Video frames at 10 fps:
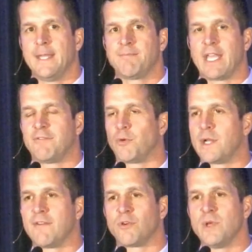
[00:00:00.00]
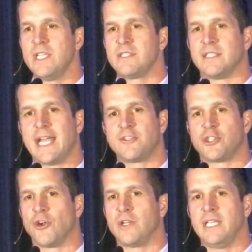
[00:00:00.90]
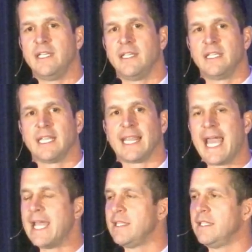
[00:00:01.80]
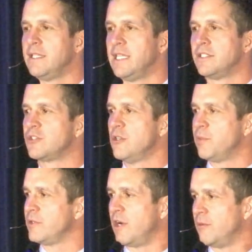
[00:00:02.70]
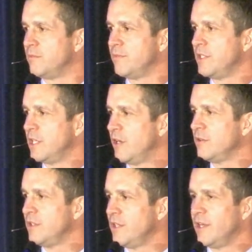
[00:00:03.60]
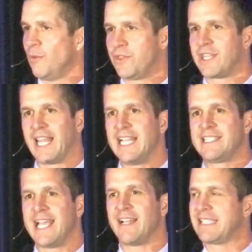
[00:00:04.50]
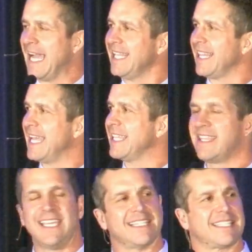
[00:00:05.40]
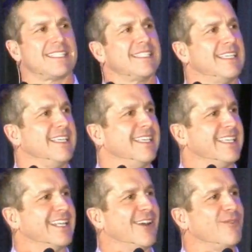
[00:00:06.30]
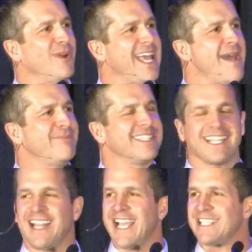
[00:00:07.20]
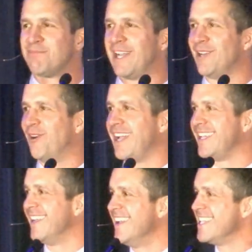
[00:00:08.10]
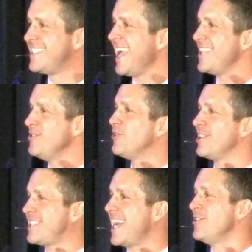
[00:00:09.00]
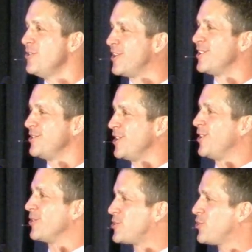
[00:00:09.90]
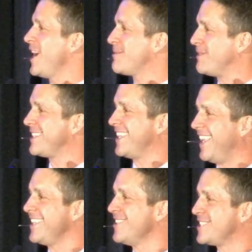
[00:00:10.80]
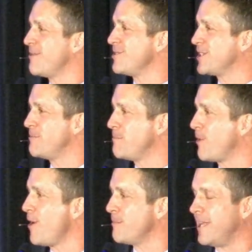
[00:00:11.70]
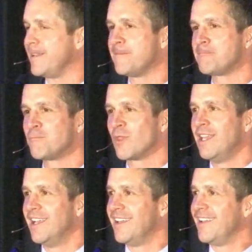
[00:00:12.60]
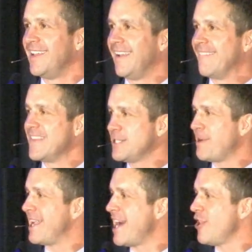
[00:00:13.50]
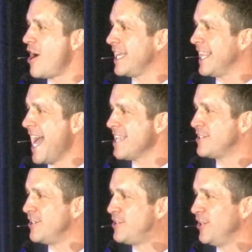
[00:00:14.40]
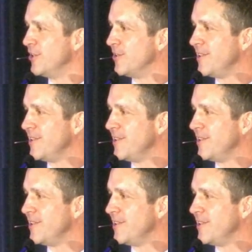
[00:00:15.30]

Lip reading: And for whatever reason, that journey landed in the Superdome, with the lights out, kind of like this. What happened to the lights, by the way? Stan, I knew you were going to do the little trick, but they didn't tell me it was going to be permanent. It's about how long it lasted, too.